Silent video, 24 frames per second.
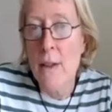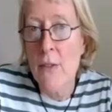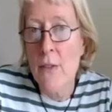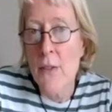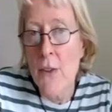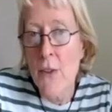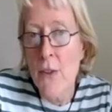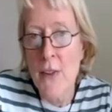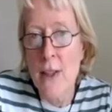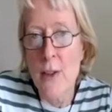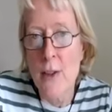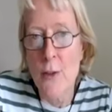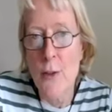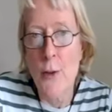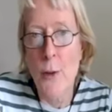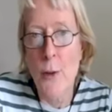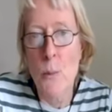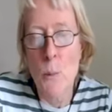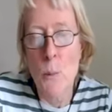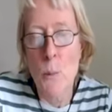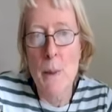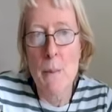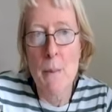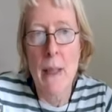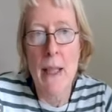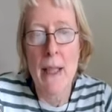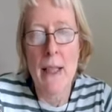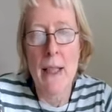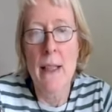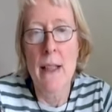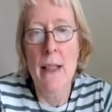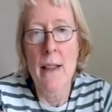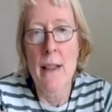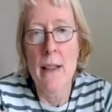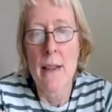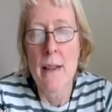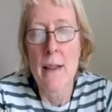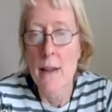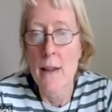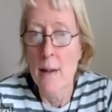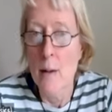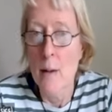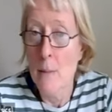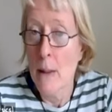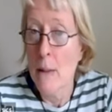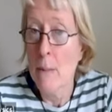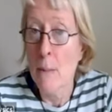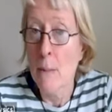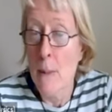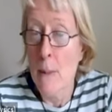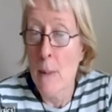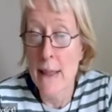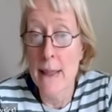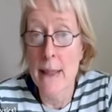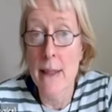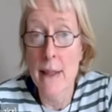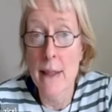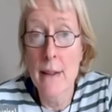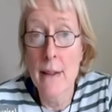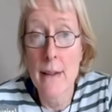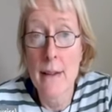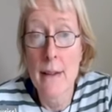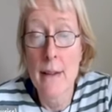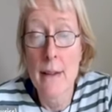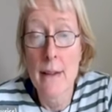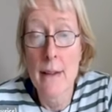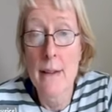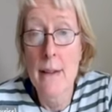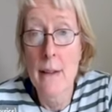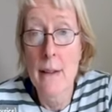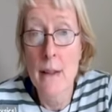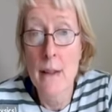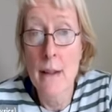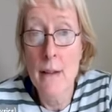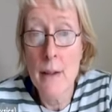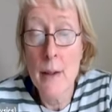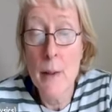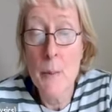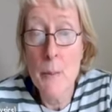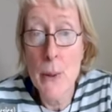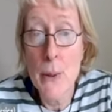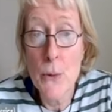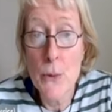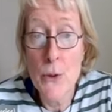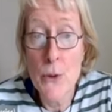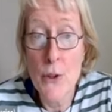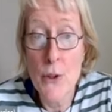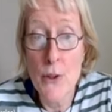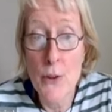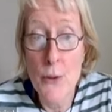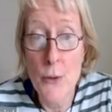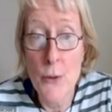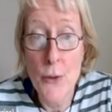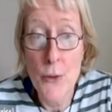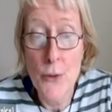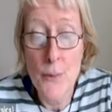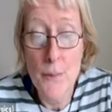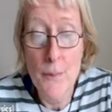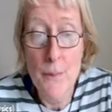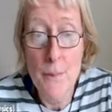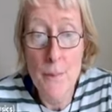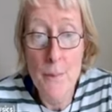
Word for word: of the things that we make, among many, are ah. computers.